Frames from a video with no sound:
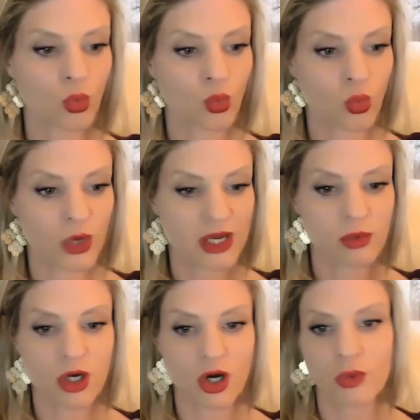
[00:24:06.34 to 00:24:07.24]
we
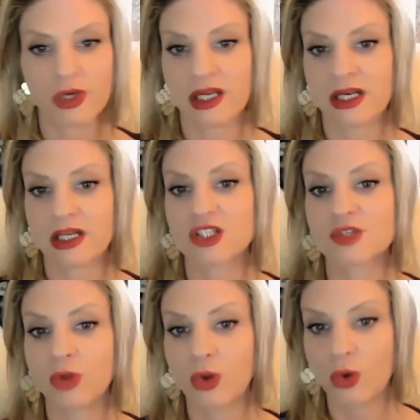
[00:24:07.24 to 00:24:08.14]
will go and
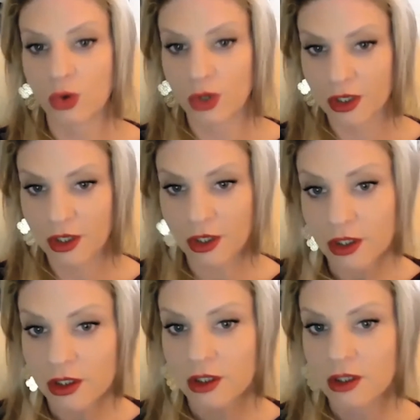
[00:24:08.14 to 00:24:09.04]
explore
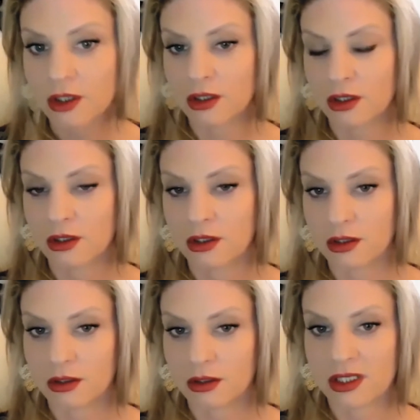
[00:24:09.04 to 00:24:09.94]

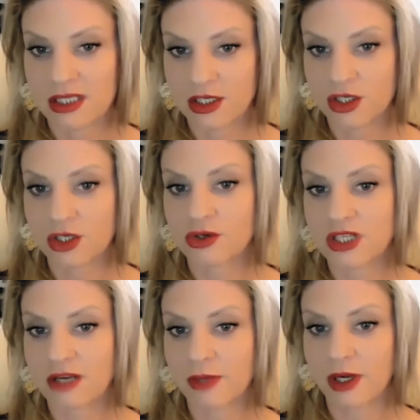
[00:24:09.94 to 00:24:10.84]
essentially your
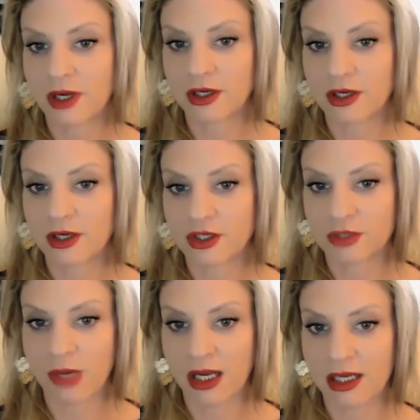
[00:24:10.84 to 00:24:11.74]
subconscious
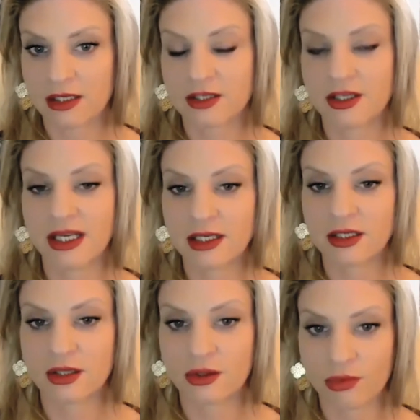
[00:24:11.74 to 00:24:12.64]
mind to get to
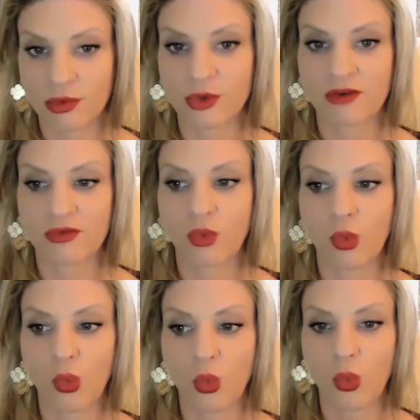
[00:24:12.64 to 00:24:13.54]
the root of
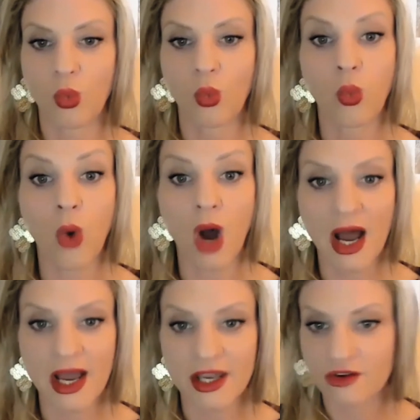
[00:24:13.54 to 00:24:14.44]

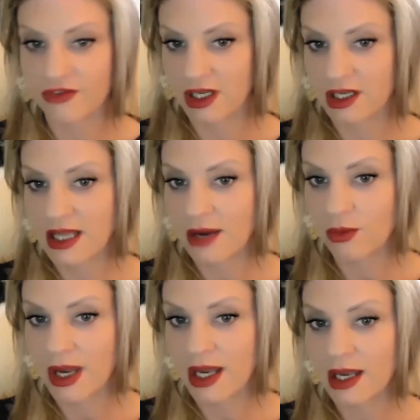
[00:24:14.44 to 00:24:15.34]
why you're feeling that
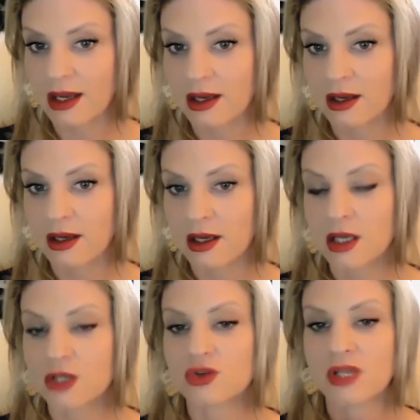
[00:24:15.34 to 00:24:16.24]
way,
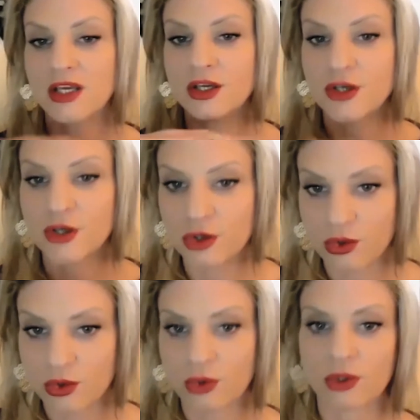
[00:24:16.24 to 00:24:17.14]
so that
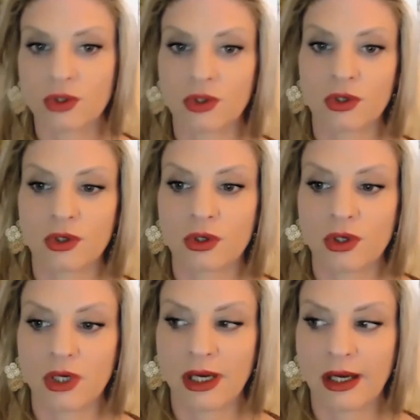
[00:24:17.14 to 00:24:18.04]
you
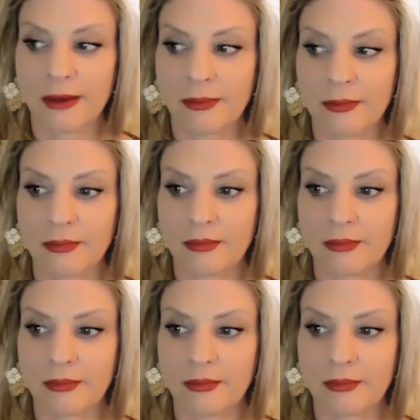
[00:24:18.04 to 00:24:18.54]
can